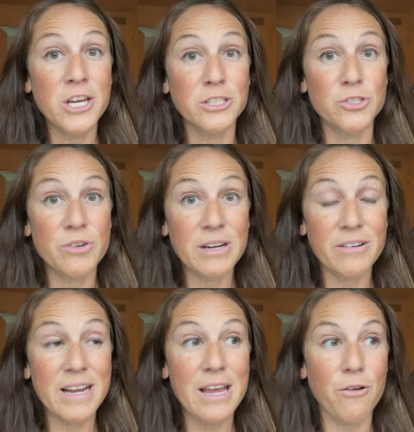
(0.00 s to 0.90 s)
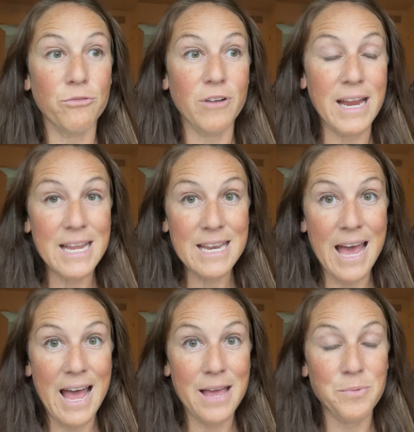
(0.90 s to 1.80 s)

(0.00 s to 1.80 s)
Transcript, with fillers: dreary, rainy day.